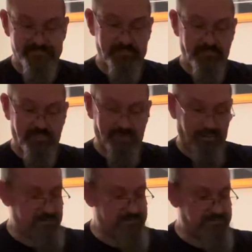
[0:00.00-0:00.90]

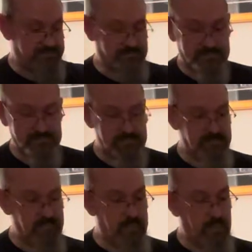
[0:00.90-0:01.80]

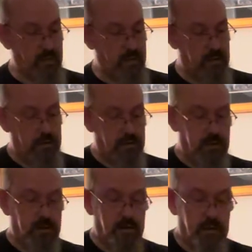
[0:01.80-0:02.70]

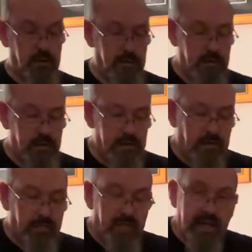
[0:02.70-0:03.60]
Now
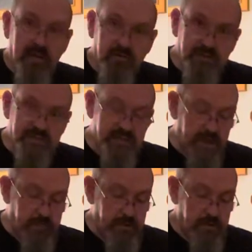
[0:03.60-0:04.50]
there on the
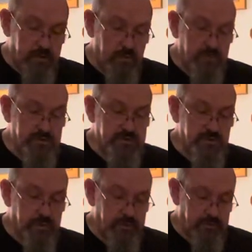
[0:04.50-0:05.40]
step was a
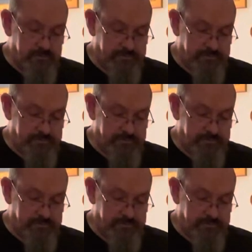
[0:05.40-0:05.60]
squirrel.